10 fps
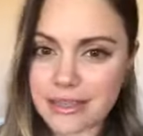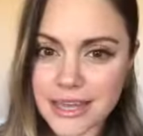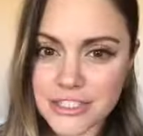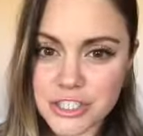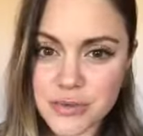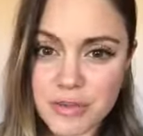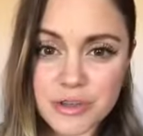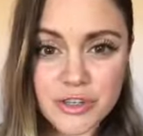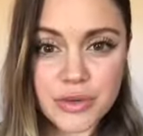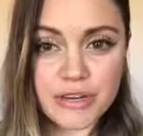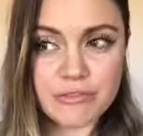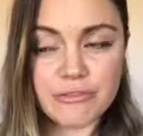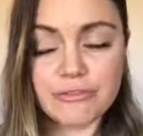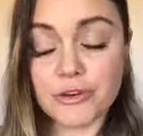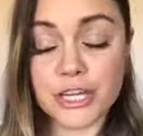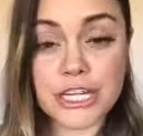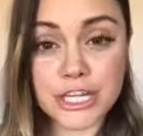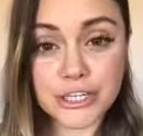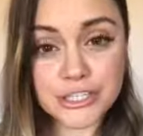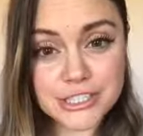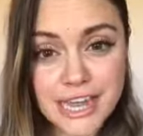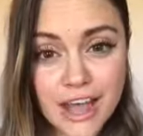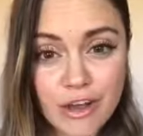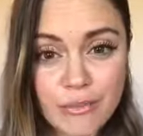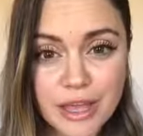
That's just what I've been doing for years now.